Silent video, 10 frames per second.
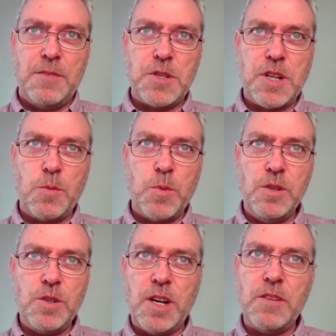So when
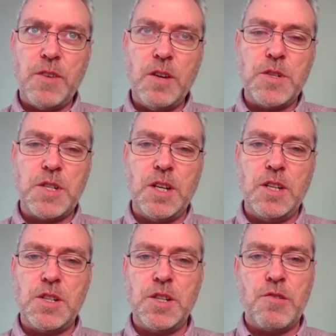you're kind of
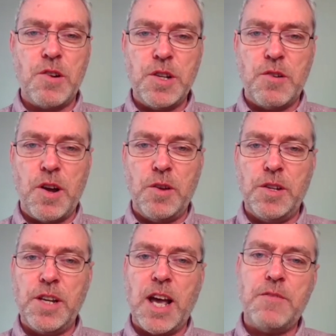overseas and you're on your own
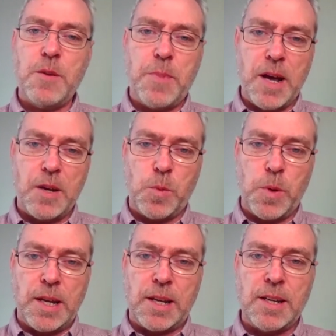and you're having a bad
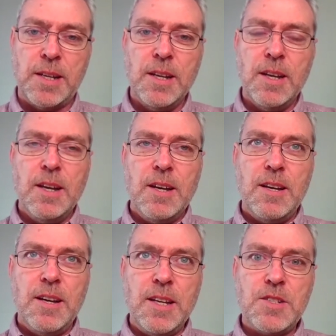week,
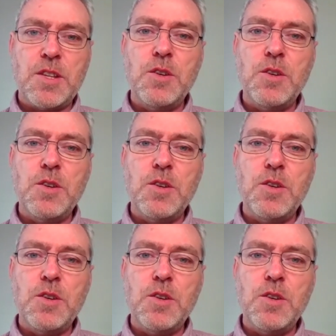it's